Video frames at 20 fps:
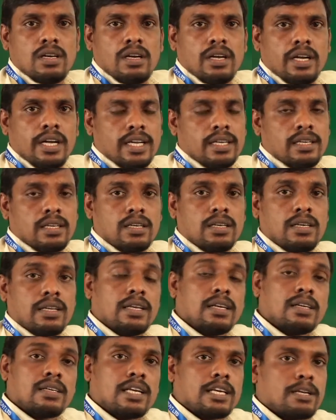in
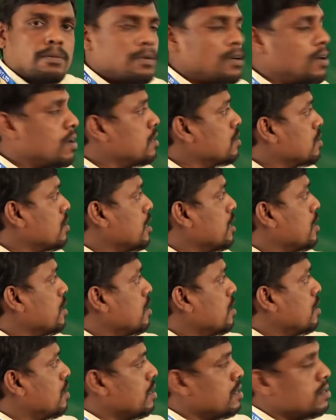Greek terminology
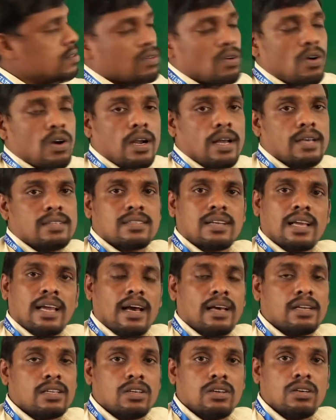is called as
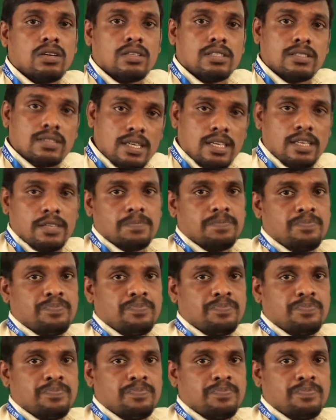karyology.